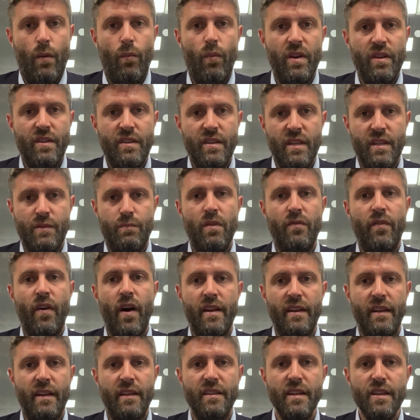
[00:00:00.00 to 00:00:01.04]
which is
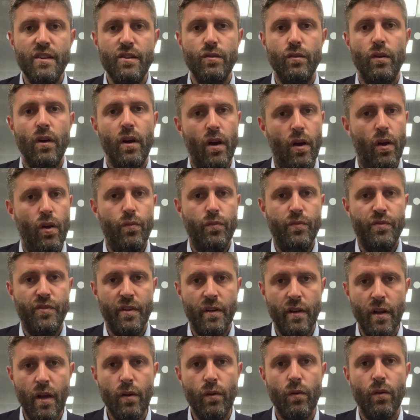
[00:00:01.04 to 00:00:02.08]
providing additional homes
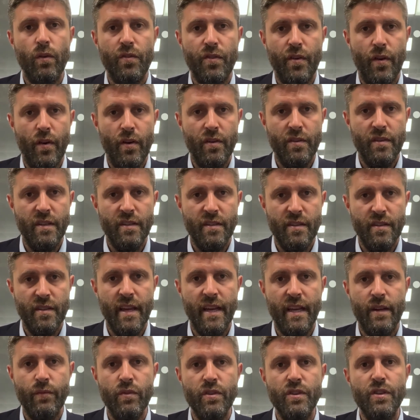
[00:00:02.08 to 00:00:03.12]
to local authorities so
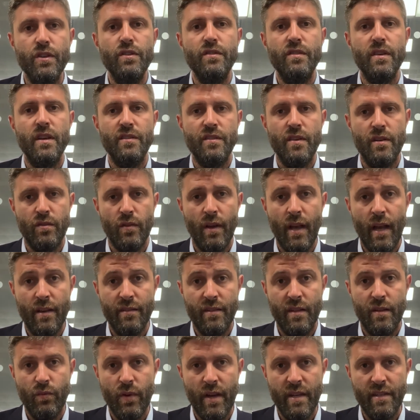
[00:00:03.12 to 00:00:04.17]
they can reduce their social
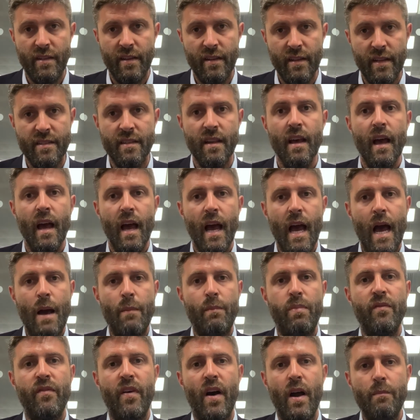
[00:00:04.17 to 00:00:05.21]
housing waiting list
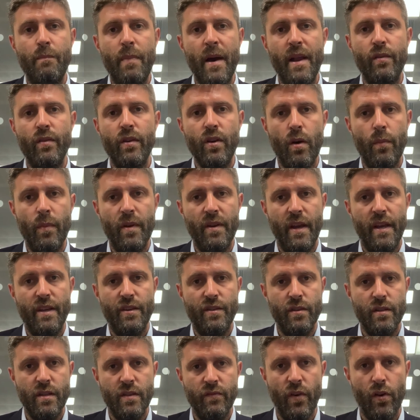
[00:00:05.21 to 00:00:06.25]
and provide better
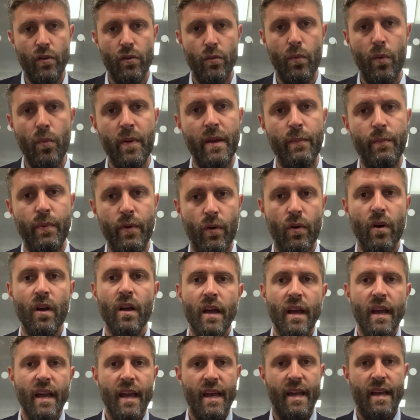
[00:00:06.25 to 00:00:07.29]
accommodation to vulnerable people
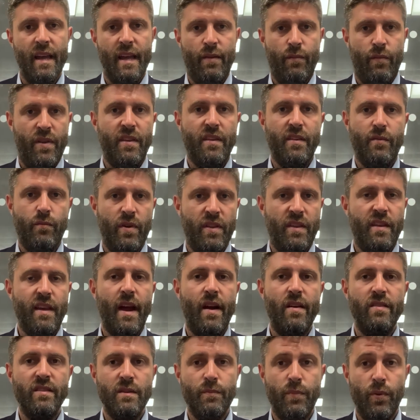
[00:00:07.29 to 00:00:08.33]
with
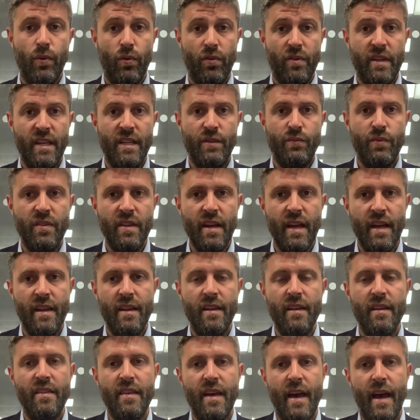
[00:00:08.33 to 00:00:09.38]
care and support needs
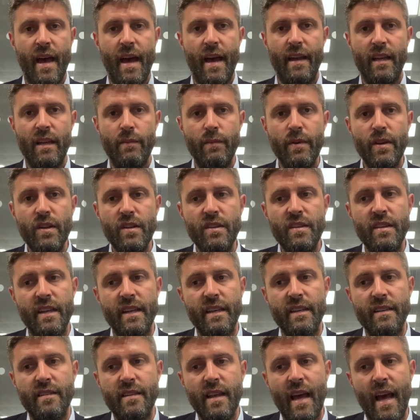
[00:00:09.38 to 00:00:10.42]
within their
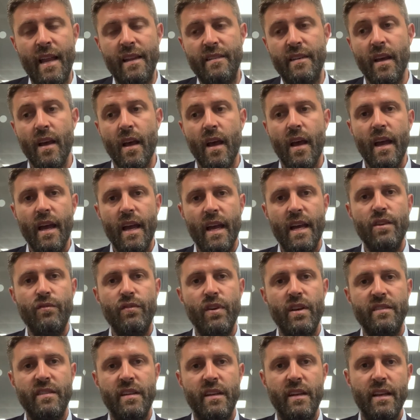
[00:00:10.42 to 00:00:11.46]
communities. And
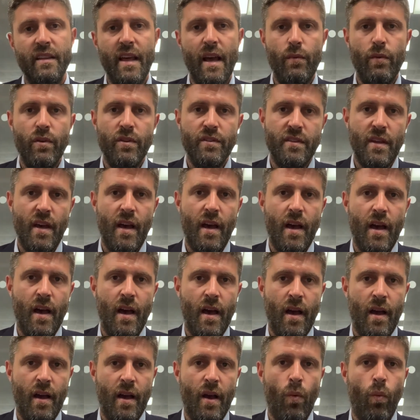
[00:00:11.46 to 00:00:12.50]
interestingly, there was
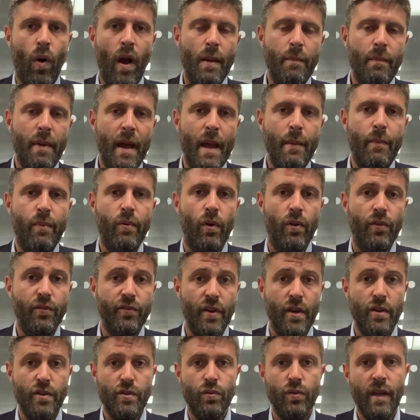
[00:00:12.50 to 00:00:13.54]
a white paper on
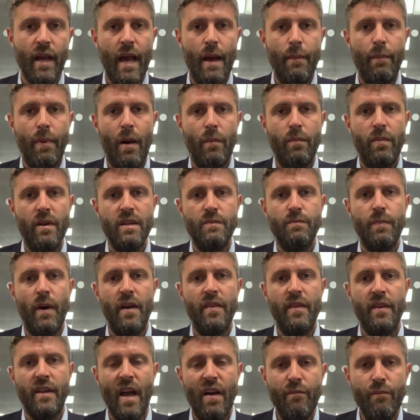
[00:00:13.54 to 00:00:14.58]
social care published by
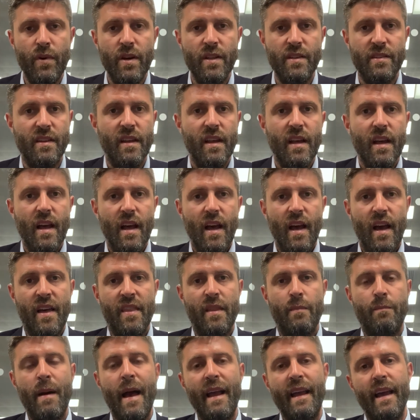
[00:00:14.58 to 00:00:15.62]
the government at
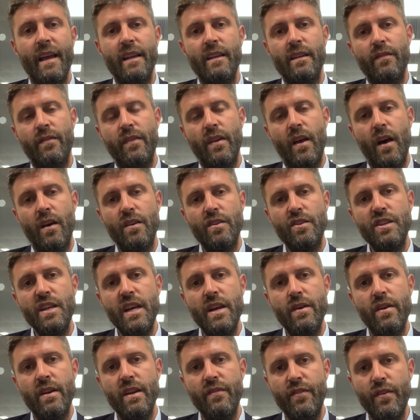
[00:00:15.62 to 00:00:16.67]
the back end of last
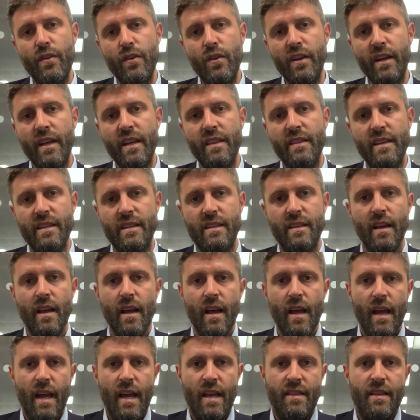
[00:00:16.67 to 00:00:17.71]
year. And if you look in this
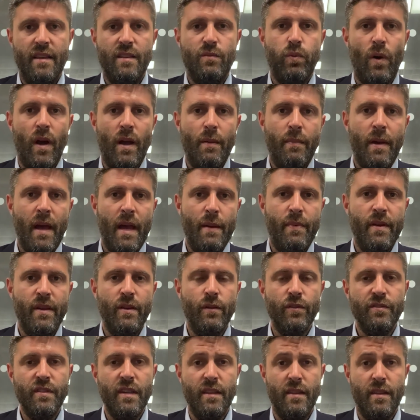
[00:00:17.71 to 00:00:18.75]
white paper,
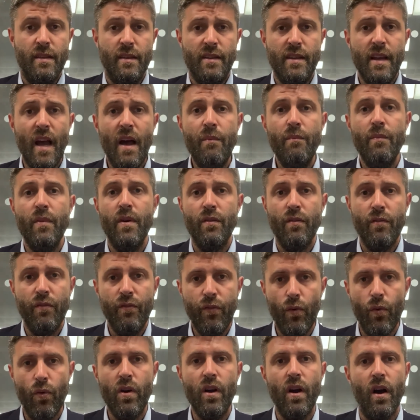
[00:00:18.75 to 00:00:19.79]
you'll see that the government
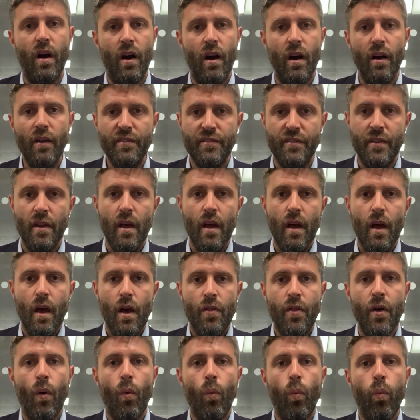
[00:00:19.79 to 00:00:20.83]
forecasts
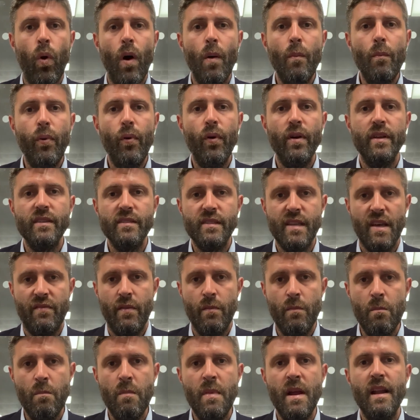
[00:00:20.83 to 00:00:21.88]
that 1.7
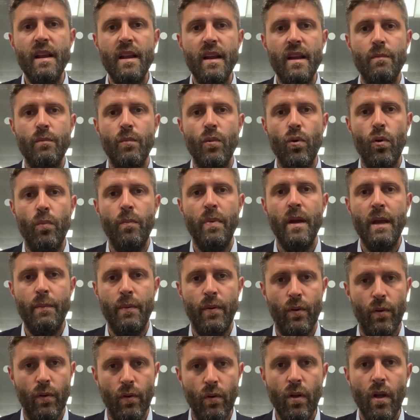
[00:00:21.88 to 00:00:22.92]
million more
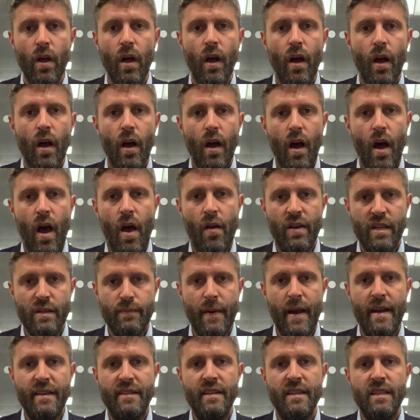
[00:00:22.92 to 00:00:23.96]
people are
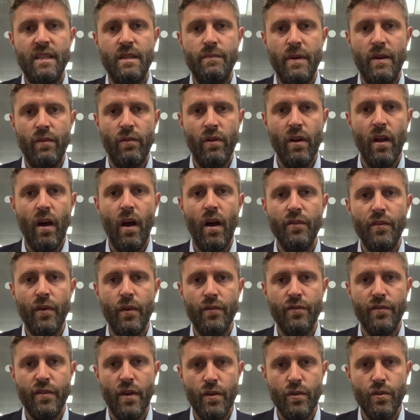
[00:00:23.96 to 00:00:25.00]
expected to be reliant
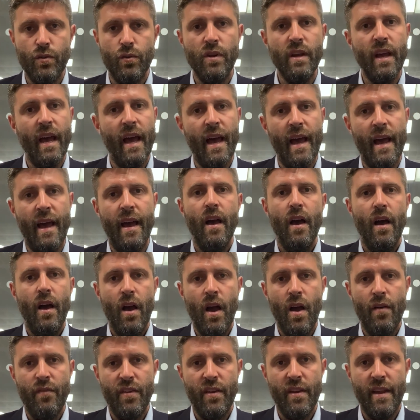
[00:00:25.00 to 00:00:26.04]
on social care
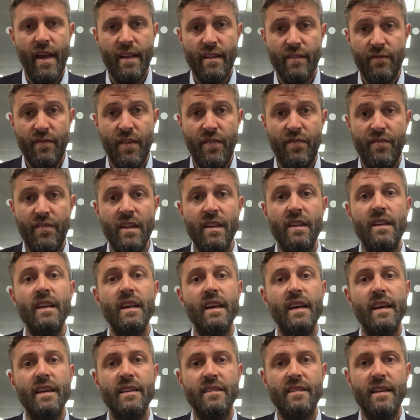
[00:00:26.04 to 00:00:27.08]
over the next 15
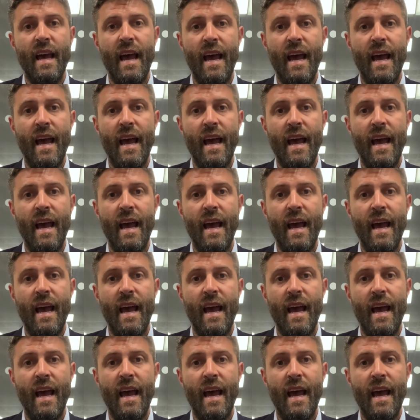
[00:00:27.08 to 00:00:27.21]
years.